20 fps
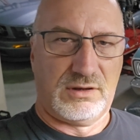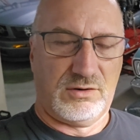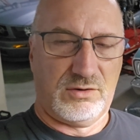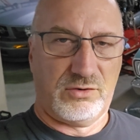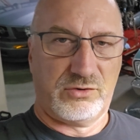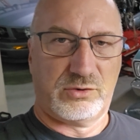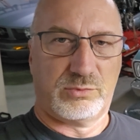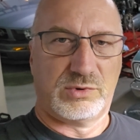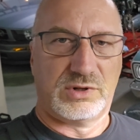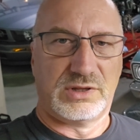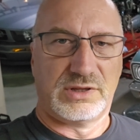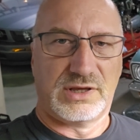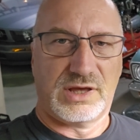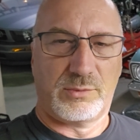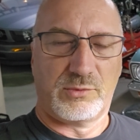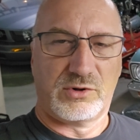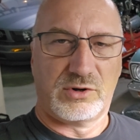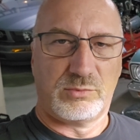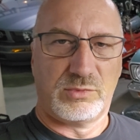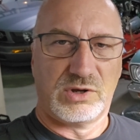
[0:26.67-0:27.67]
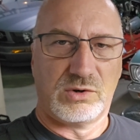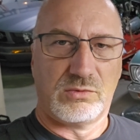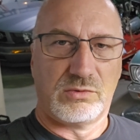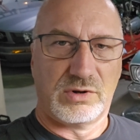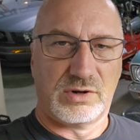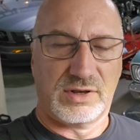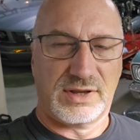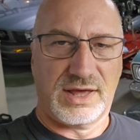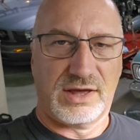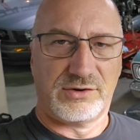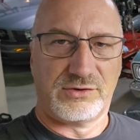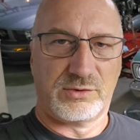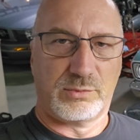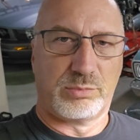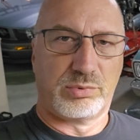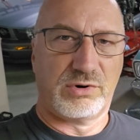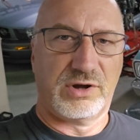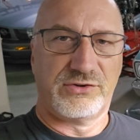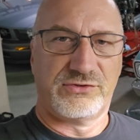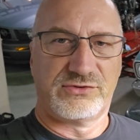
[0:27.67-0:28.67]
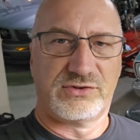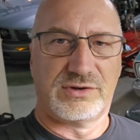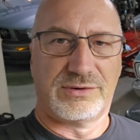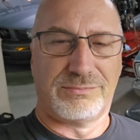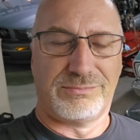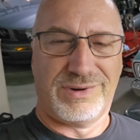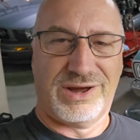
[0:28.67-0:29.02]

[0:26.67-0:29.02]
ultimately, I'm going to be going down to Preston,